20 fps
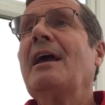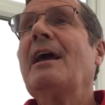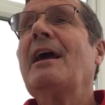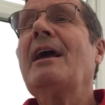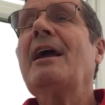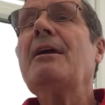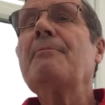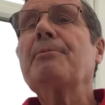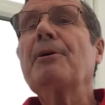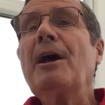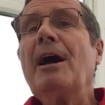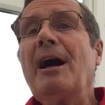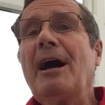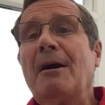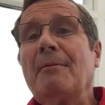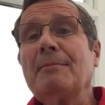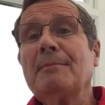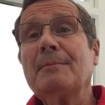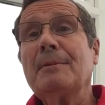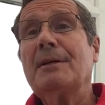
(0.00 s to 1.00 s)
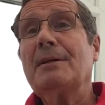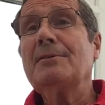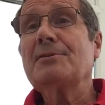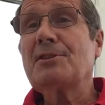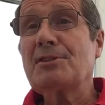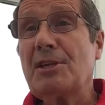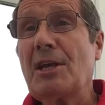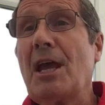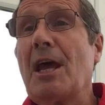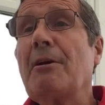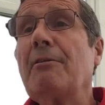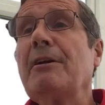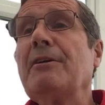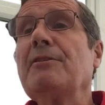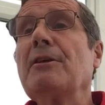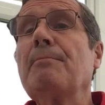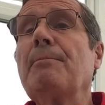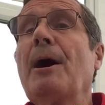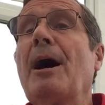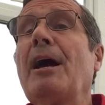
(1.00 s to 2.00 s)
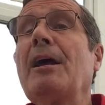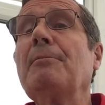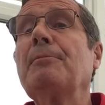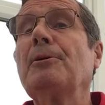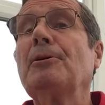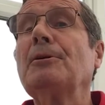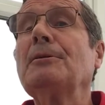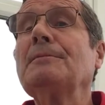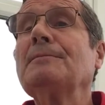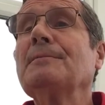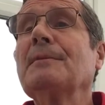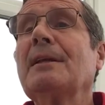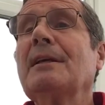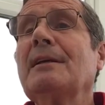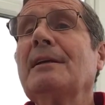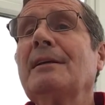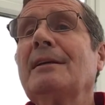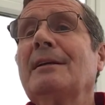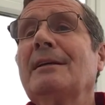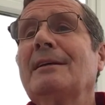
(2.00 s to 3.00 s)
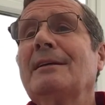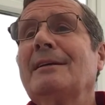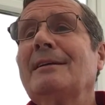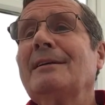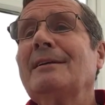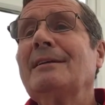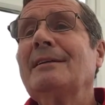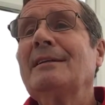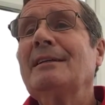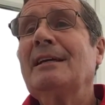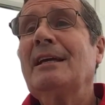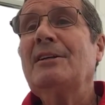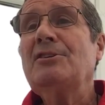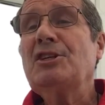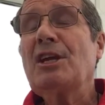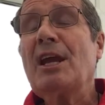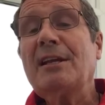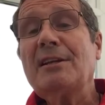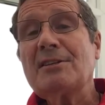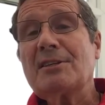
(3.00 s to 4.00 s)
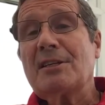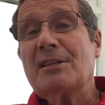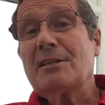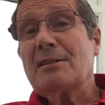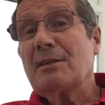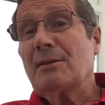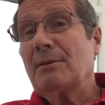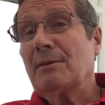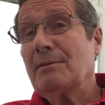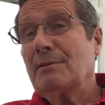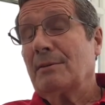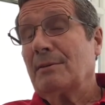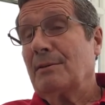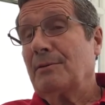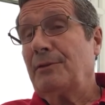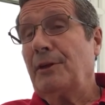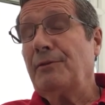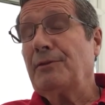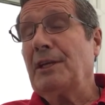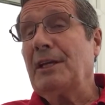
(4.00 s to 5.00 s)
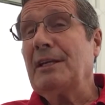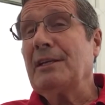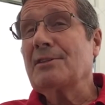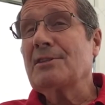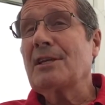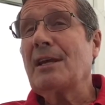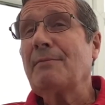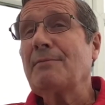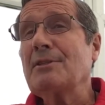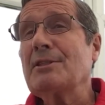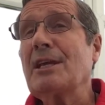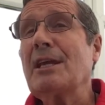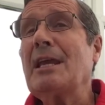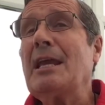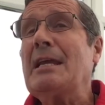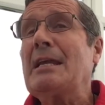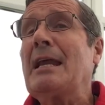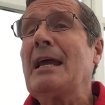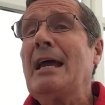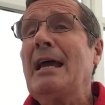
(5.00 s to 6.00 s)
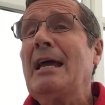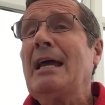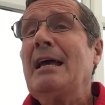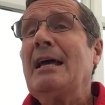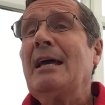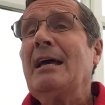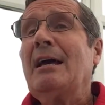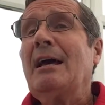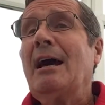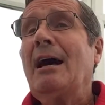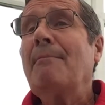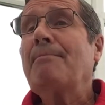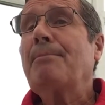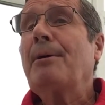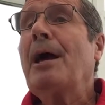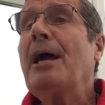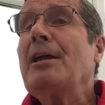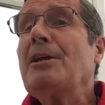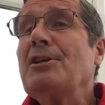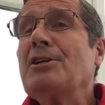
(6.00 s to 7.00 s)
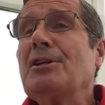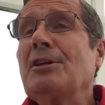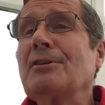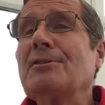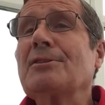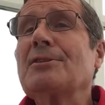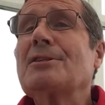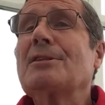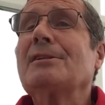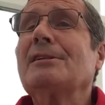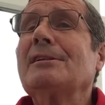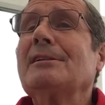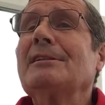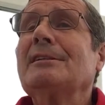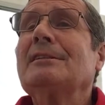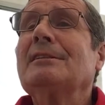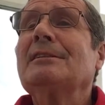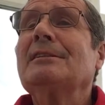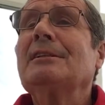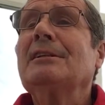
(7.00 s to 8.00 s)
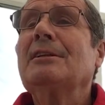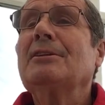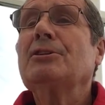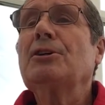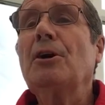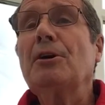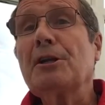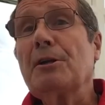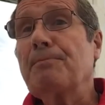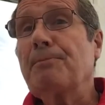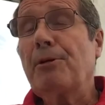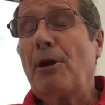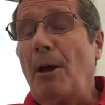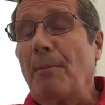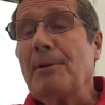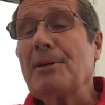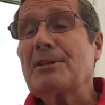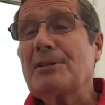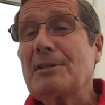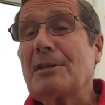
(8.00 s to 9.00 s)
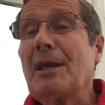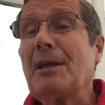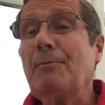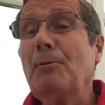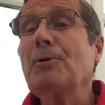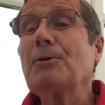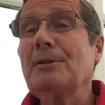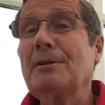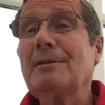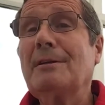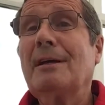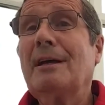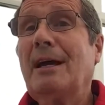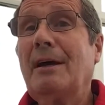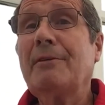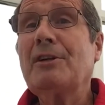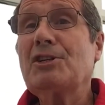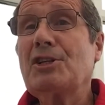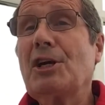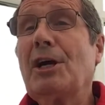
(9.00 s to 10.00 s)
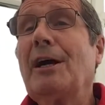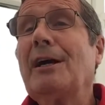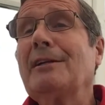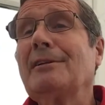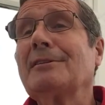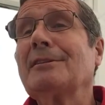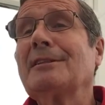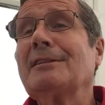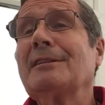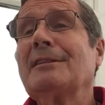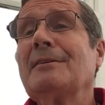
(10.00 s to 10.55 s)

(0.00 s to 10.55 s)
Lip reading: Abraham and Sarah in the Bible, in Genesis 15 and 17, have patience. God had promised they would have a child.